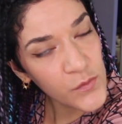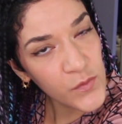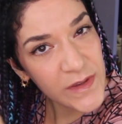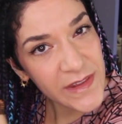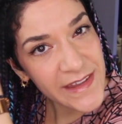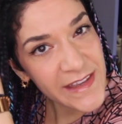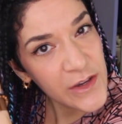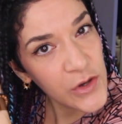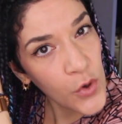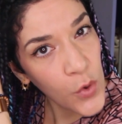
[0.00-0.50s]

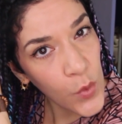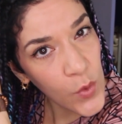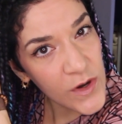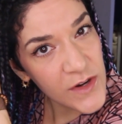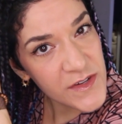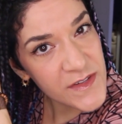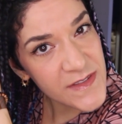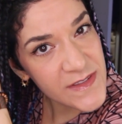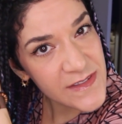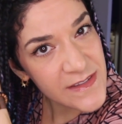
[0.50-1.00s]
really
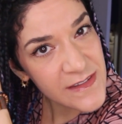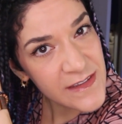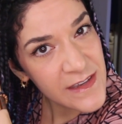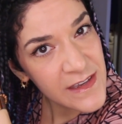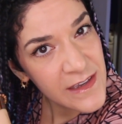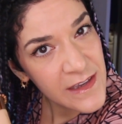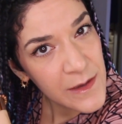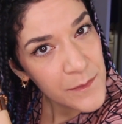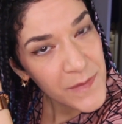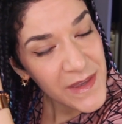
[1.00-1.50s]
coarse
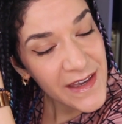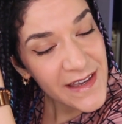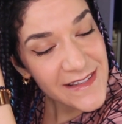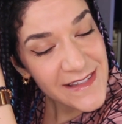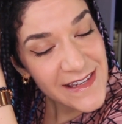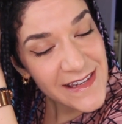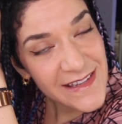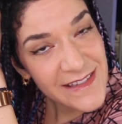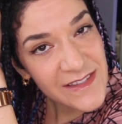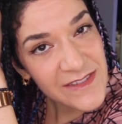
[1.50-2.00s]
because
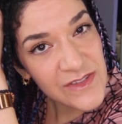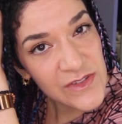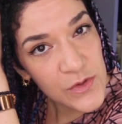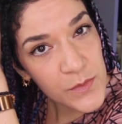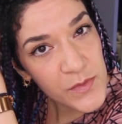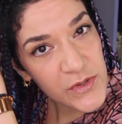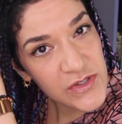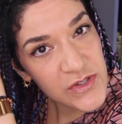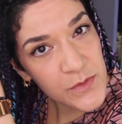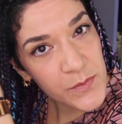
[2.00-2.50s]
it is
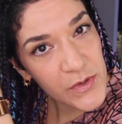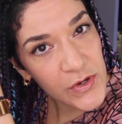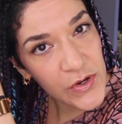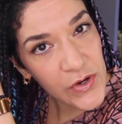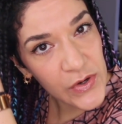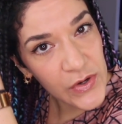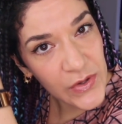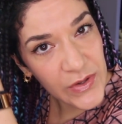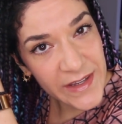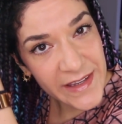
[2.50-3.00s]
super duper
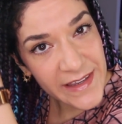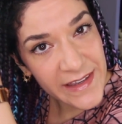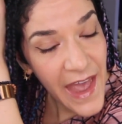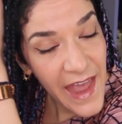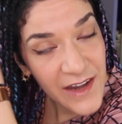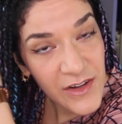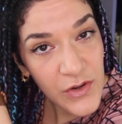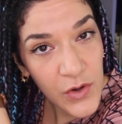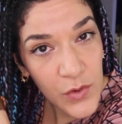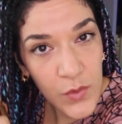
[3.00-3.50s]
curly
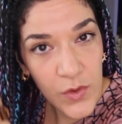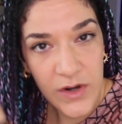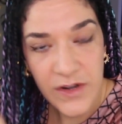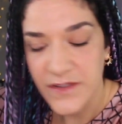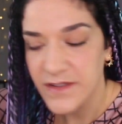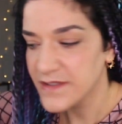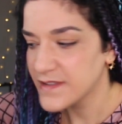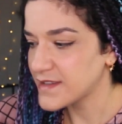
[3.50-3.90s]
and coarse.